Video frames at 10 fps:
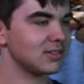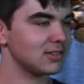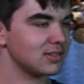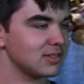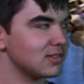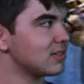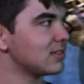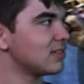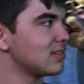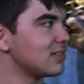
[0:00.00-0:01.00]

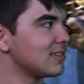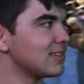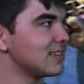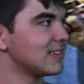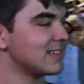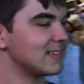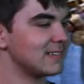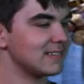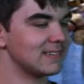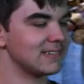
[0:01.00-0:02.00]

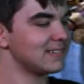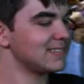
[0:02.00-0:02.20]
[no speech]